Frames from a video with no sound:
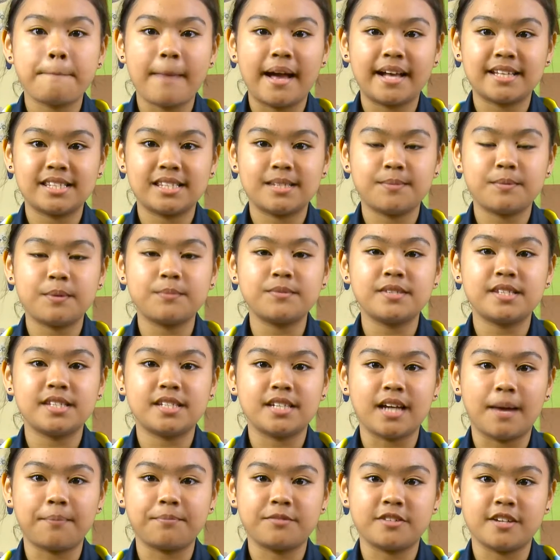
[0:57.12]
maximum
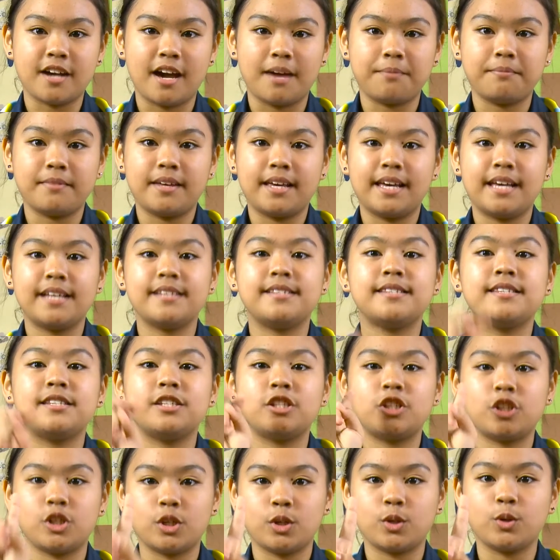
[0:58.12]
stop time is
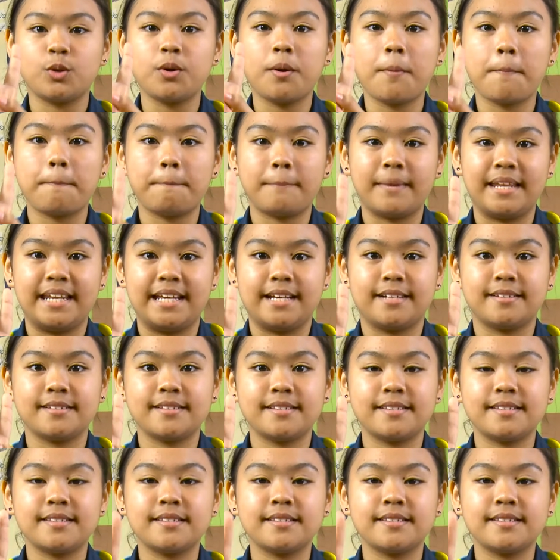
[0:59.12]
2 minutes.